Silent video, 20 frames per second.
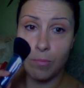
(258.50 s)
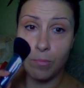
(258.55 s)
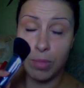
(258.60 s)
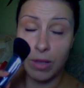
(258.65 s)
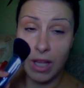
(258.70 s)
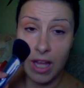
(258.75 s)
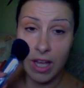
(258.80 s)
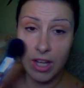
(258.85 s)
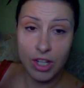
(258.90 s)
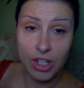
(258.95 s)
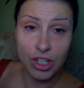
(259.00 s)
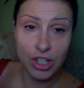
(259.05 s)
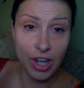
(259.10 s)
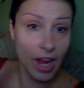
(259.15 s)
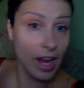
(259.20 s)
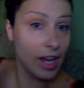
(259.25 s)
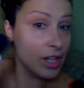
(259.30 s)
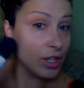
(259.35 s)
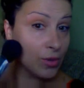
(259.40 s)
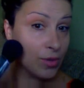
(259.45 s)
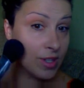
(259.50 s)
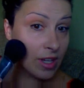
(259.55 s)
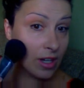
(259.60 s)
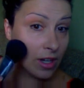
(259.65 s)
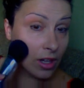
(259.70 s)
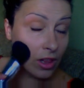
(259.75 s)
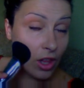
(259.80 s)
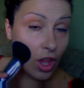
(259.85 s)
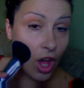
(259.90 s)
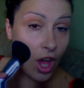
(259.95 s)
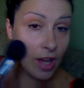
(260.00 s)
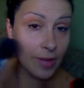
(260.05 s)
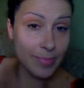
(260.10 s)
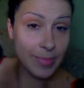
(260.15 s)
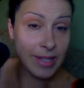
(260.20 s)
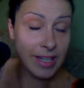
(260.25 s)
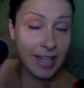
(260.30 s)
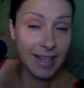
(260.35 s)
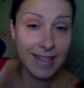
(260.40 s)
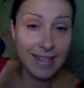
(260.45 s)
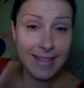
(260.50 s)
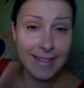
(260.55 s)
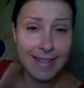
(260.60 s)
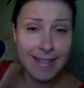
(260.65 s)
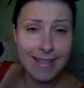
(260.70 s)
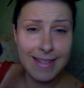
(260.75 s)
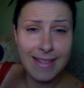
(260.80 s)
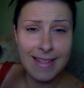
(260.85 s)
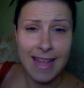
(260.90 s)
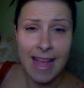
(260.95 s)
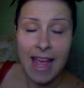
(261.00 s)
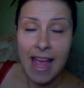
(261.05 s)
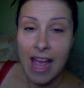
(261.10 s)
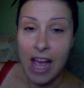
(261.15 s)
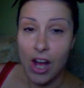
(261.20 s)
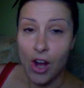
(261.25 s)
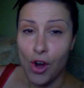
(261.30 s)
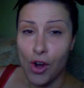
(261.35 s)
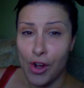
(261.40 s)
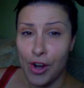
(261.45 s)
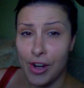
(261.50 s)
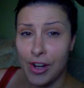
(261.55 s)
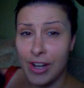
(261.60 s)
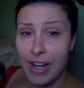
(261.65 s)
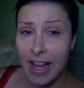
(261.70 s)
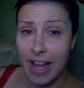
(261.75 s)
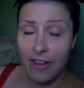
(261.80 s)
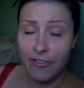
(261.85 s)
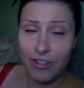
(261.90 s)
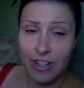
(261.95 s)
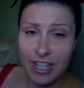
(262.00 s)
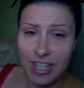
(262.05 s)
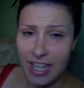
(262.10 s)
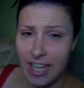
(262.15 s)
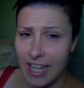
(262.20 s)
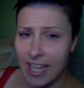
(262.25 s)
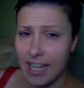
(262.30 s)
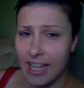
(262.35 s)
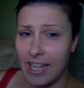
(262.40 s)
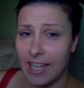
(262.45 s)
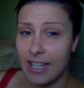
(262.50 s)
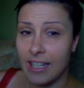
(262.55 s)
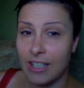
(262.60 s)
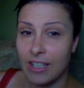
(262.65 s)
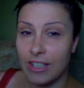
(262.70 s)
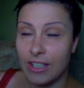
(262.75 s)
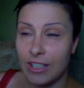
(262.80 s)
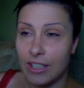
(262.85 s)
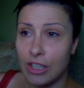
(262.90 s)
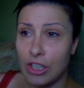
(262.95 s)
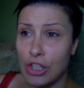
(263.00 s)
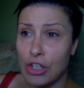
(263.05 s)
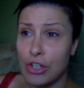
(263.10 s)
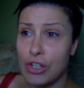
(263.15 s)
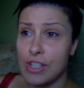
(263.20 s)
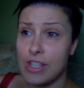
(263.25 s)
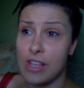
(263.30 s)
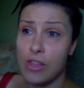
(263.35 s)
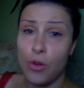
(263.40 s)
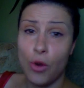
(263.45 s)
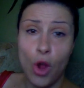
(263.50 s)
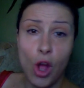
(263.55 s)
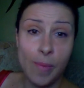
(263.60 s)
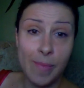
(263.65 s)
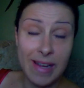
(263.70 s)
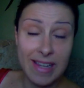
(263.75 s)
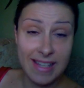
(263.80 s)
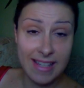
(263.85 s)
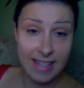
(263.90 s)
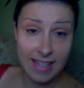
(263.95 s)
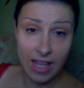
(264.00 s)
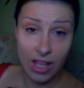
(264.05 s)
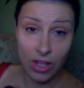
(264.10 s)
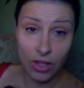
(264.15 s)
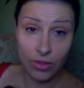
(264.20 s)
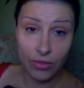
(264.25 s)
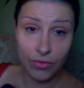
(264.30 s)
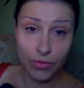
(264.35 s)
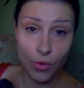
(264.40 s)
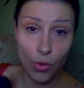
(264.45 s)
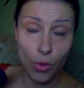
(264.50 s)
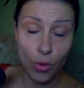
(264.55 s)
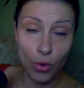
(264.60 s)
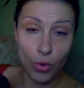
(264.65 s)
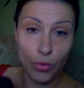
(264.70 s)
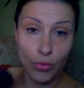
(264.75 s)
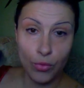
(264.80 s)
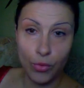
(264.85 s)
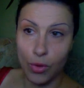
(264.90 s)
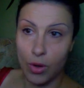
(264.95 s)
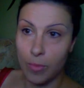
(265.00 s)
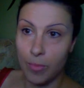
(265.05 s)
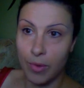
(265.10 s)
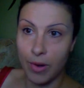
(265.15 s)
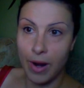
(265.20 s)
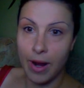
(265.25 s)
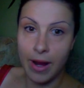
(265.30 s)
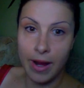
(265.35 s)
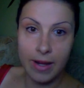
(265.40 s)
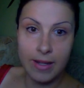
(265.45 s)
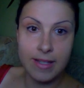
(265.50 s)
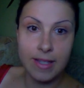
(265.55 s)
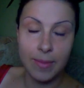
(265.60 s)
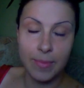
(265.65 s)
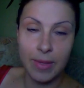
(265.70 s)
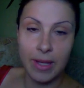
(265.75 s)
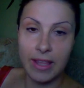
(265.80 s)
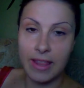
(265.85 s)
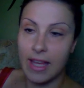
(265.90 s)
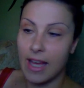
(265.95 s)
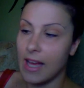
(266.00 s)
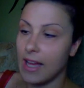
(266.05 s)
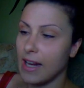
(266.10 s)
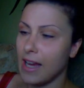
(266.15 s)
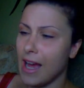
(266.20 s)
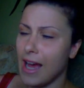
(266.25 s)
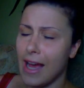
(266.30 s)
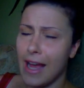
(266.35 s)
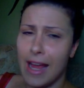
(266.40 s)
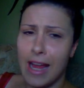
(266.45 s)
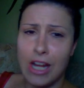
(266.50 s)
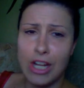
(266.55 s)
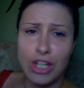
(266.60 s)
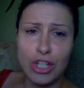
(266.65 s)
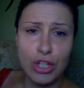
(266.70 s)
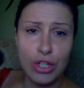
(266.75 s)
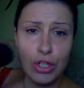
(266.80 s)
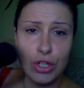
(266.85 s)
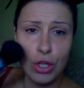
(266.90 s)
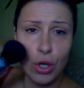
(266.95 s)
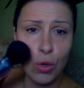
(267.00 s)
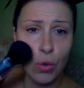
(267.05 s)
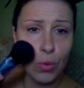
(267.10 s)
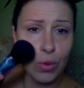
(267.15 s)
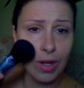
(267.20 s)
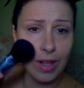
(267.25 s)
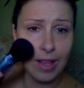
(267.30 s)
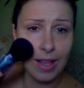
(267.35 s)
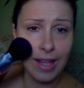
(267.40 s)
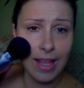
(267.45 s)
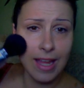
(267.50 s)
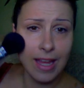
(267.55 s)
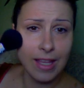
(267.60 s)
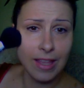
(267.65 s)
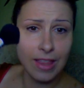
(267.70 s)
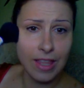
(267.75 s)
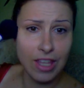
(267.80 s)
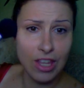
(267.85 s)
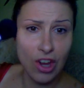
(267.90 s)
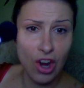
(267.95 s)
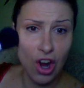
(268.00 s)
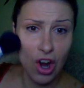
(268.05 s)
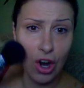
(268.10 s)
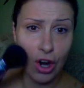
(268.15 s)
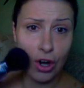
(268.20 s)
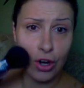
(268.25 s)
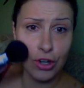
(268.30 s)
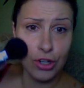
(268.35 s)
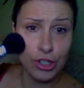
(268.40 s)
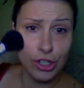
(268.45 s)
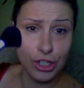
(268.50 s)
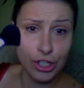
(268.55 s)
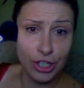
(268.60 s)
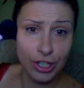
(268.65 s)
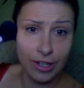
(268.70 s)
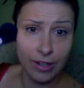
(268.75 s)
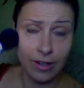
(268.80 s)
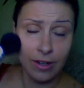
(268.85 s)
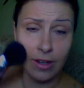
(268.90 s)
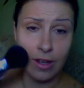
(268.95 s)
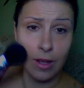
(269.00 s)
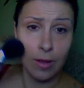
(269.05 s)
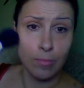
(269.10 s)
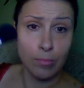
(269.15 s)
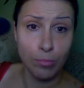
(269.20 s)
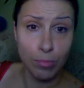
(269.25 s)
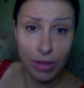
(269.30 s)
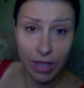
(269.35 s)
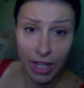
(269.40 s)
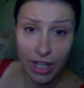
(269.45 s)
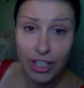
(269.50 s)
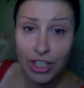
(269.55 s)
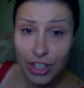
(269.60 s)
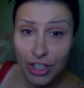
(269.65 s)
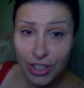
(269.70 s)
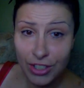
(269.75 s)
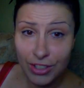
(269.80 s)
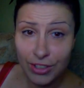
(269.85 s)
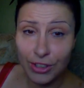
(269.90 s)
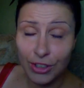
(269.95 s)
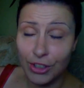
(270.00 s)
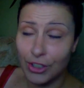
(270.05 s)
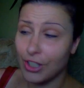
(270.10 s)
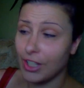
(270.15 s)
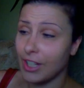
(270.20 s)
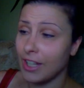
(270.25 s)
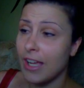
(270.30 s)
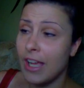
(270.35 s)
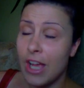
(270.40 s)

Blush, I use it a lot because on everyday looks, either on myself or for a bride, something like that, I don't like the harsh blush look.